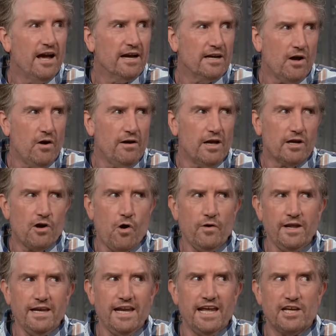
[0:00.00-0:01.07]
Con
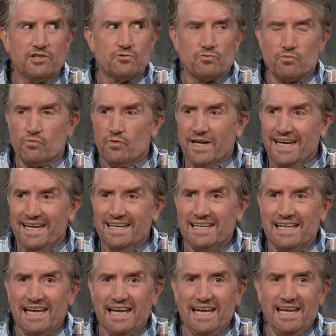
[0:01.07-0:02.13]
Conan is
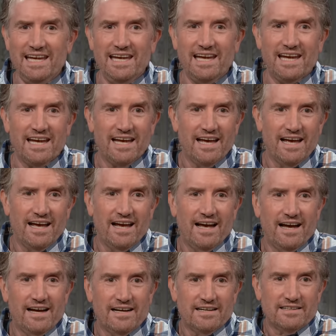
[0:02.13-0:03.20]
really
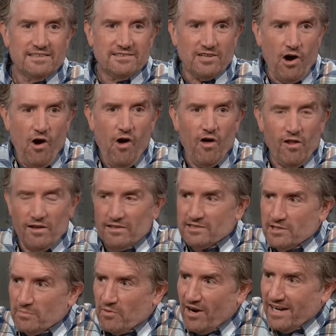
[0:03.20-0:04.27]
tall,
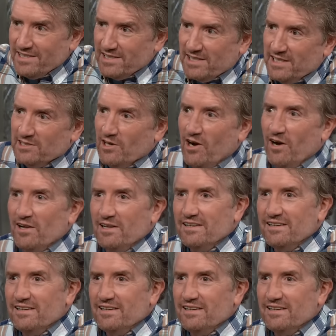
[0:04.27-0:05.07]
surprisingly tall.